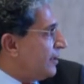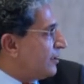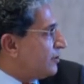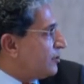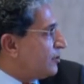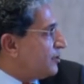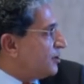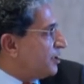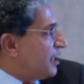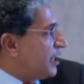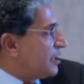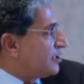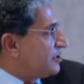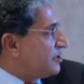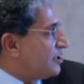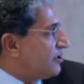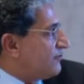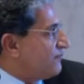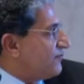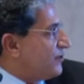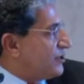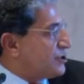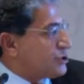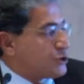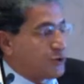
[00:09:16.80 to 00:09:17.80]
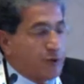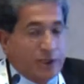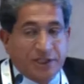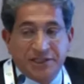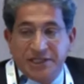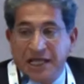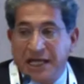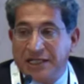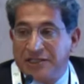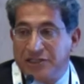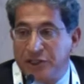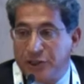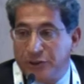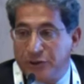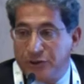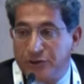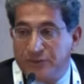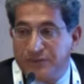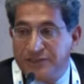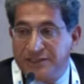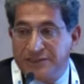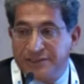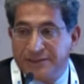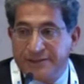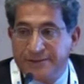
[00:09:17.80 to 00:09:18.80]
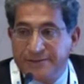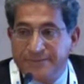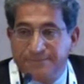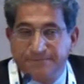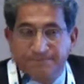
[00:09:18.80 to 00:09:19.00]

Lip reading: conducting virtual data rooms,